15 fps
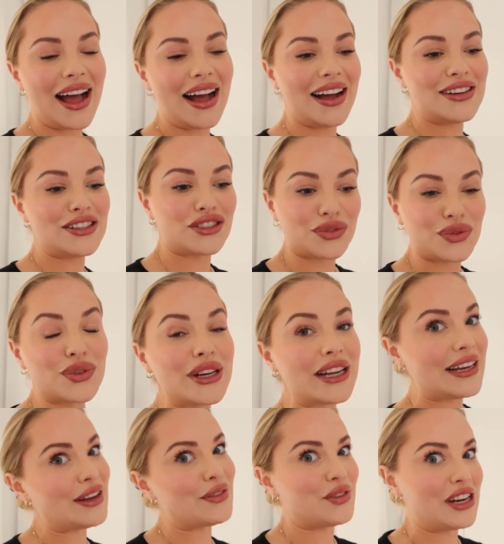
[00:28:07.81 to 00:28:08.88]
and
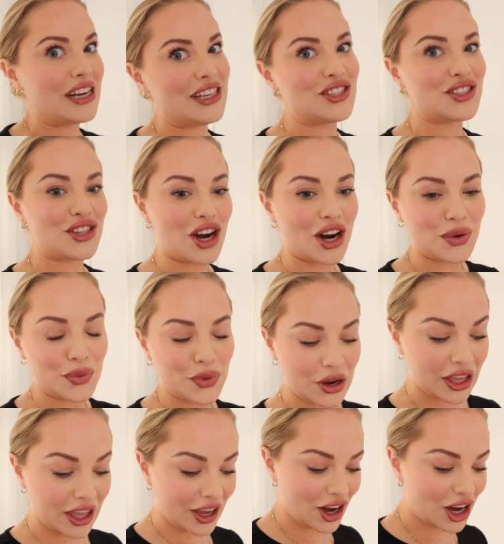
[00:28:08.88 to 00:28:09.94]
really start
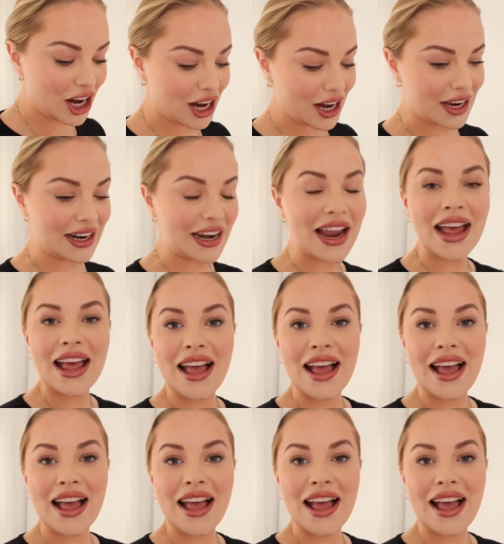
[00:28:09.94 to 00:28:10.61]
working on